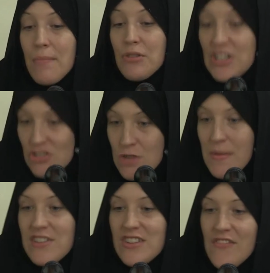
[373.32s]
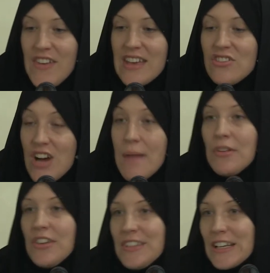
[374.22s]
putting too much of a
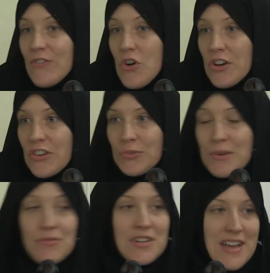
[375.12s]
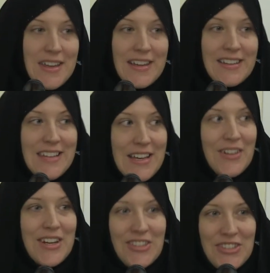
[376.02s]
tribalistic focus when retelling
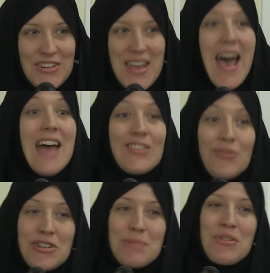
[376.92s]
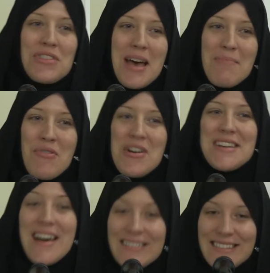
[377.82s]
sacred history. I just want to put that
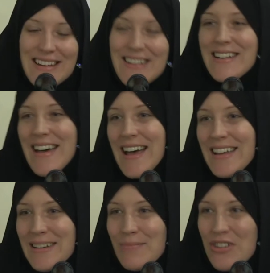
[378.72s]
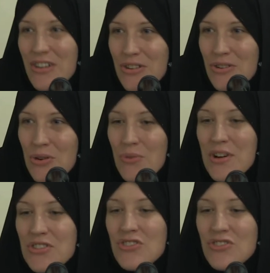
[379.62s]
point out there. It's up to you
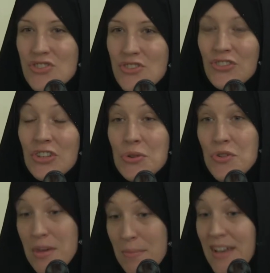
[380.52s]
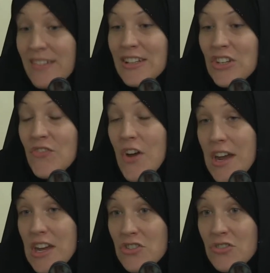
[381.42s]
what you choose to do with it, because it is
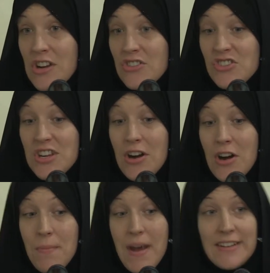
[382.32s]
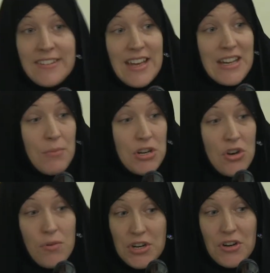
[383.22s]
very entrenched in our mindset, and we
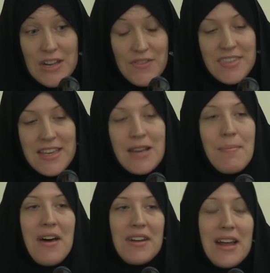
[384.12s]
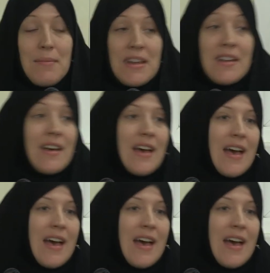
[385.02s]
don't even think about it. I mean,